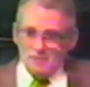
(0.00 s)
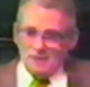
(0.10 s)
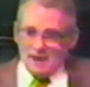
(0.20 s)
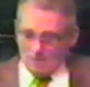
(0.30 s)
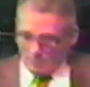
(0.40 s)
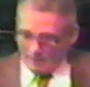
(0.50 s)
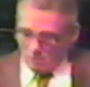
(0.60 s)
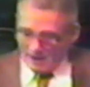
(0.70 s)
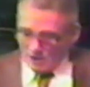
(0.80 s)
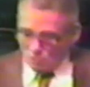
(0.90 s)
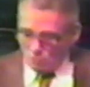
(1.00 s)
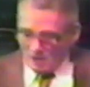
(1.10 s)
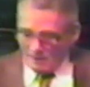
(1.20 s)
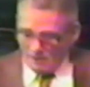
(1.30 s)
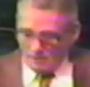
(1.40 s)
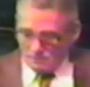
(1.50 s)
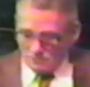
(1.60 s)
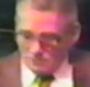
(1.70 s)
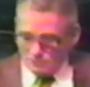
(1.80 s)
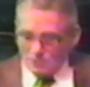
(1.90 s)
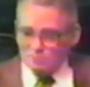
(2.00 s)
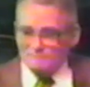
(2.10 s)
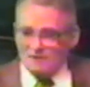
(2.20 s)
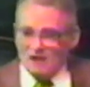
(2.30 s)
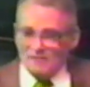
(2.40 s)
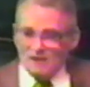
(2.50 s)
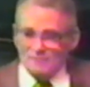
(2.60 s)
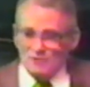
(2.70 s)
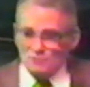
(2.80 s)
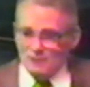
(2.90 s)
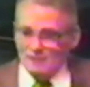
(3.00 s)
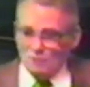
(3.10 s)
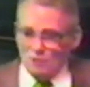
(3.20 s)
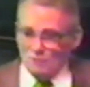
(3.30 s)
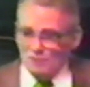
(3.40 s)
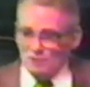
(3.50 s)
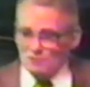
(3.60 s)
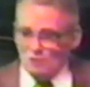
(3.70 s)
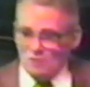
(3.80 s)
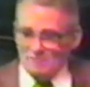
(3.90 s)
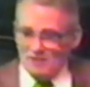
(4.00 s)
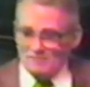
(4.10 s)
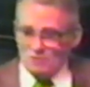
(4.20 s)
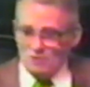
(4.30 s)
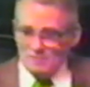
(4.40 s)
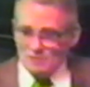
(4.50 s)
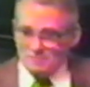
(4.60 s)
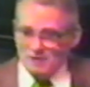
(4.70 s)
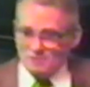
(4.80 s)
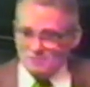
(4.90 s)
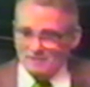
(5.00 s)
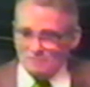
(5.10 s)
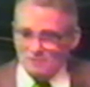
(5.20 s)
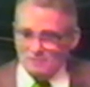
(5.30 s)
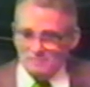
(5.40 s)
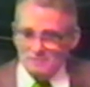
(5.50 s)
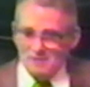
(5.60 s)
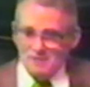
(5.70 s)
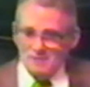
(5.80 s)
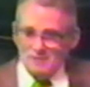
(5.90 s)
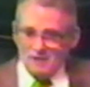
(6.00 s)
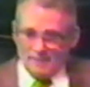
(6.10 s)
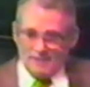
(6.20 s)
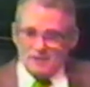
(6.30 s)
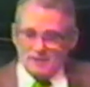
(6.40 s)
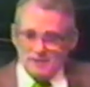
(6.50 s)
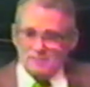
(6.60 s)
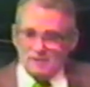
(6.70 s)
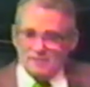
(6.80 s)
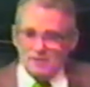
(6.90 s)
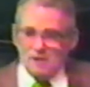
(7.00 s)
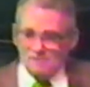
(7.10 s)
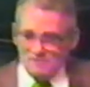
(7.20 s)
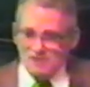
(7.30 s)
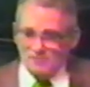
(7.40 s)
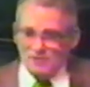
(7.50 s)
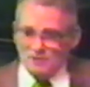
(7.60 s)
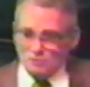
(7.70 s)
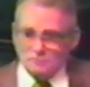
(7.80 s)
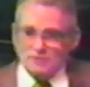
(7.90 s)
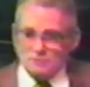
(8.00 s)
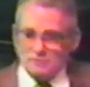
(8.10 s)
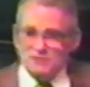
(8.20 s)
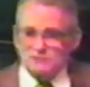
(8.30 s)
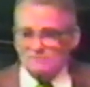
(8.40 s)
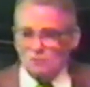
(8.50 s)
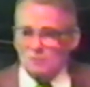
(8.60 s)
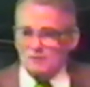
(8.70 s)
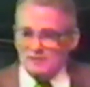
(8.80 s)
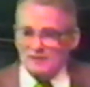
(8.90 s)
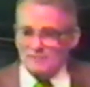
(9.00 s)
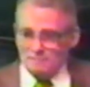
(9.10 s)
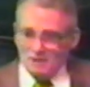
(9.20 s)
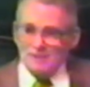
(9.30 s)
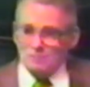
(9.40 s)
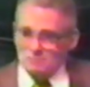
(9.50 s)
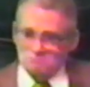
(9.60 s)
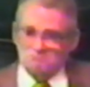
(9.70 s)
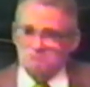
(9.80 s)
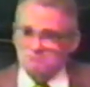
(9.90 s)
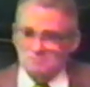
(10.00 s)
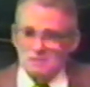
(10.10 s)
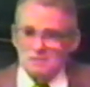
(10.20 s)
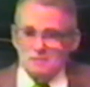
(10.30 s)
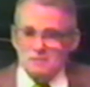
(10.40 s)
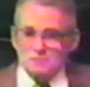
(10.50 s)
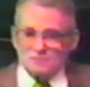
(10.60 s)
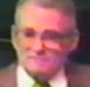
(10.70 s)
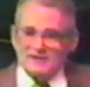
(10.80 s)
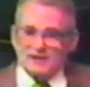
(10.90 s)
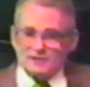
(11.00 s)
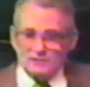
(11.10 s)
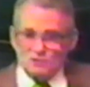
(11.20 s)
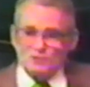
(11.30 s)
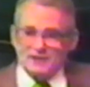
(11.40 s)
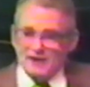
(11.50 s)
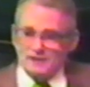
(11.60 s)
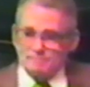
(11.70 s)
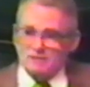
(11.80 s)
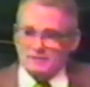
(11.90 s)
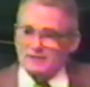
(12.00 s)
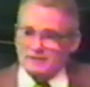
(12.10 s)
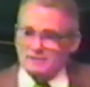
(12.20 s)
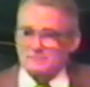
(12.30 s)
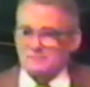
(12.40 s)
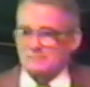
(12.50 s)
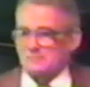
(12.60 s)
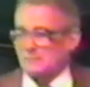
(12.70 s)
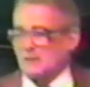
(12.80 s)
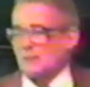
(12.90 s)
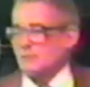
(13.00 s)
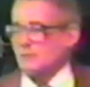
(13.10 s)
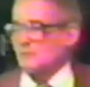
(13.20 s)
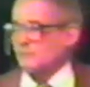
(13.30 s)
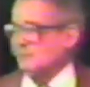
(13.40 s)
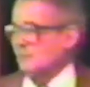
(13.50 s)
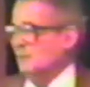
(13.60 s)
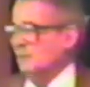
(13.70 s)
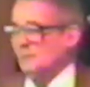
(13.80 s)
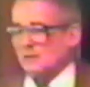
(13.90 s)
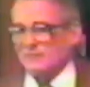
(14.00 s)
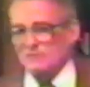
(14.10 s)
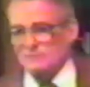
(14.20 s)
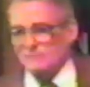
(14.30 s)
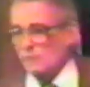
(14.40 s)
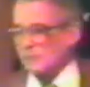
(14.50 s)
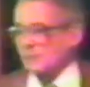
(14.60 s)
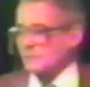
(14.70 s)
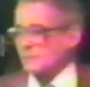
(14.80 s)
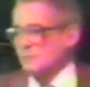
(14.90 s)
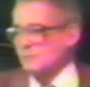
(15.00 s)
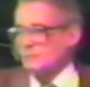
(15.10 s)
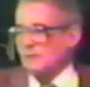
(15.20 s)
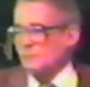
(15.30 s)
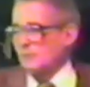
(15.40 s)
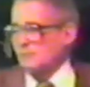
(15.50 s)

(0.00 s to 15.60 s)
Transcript: And when they were asked why they to justify that, they said, "I'm all things to all men. The ball means I might save some." And they got in there, and that RV thing is a restoration of a Roman Catholic Bible. So the Vatican could have had a buck in it, but I wouldn't know what the evidence for it is. You had one.